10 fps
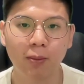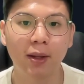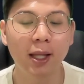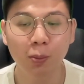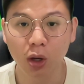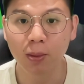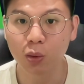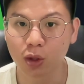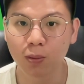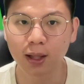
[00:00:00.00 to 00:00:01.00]
But that probably
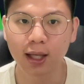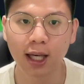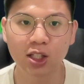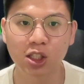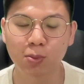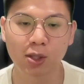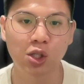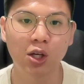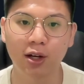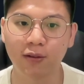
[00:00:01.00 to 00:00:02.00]
wouldn't be the case,
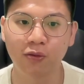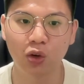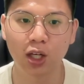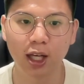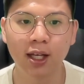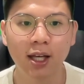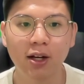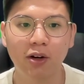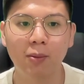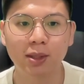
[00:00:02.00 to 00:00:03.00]
especially on a free hit,
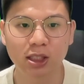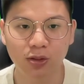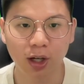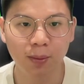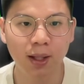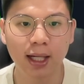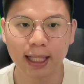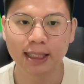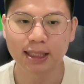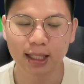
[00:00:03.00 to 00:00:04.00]
right? But Sarabia
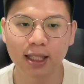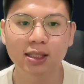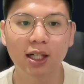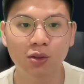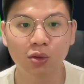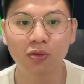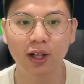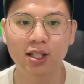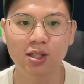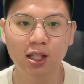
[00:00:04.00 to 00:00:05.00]
against Leeds, I do
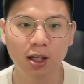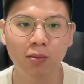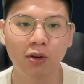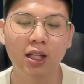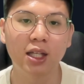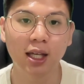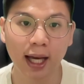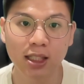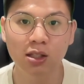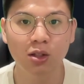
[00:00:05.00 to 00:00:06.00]
fancy him, right? He
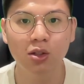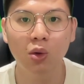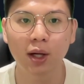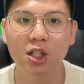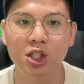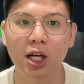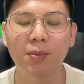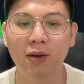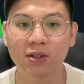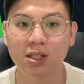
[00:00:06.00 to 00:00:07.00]
has looked quite
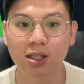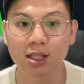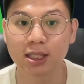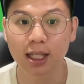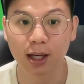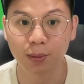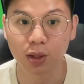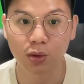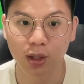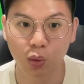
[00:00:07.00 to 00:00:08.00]
sharp ever since he's come
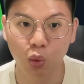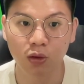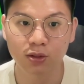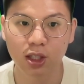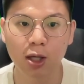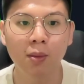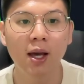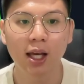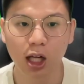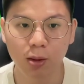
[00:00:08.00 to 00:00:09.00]
into that Wolves team.
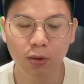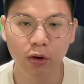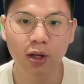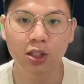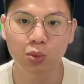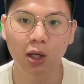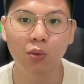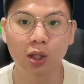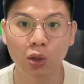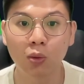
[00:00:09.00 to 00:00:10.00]
Almiron as well,
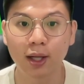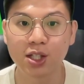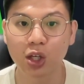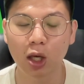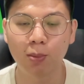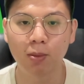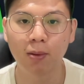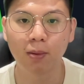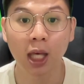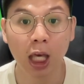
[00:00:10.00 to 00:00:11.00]
we know what he's
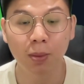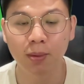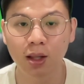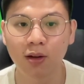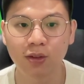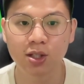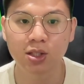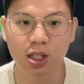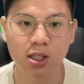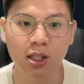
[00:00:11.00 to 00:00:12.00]
capable of this
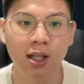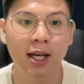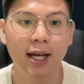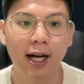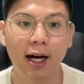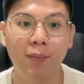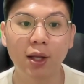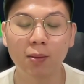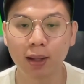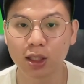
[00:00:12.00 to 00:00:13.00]
season, and
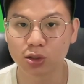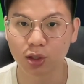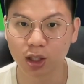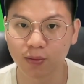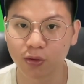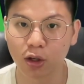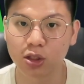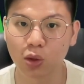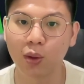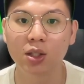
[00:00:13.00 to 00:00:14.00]
he plays Nottingham
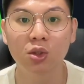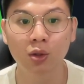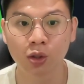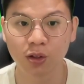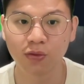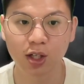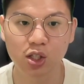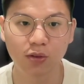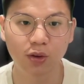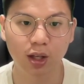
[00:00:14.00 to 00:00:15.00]
Forest away, so a good
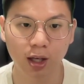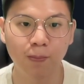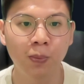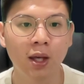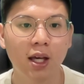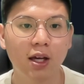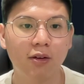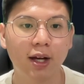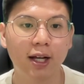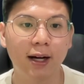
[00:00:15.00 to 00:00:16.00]
fixture for him,
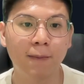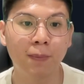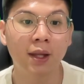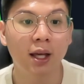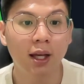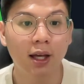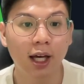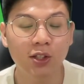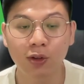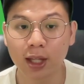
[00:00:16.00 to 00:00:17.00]
right?
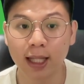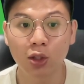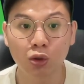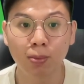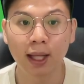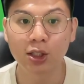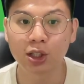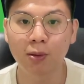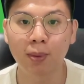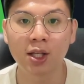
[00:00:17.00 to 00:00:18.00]
As for the other 2 players
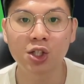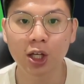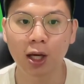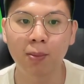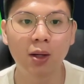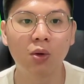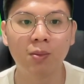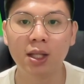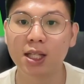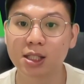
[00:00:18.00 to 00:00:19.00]
on the bench, Kepa would
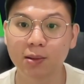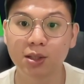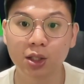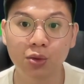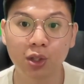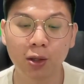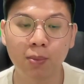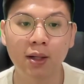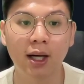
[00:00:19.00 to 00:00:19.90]
be the substitute keeper.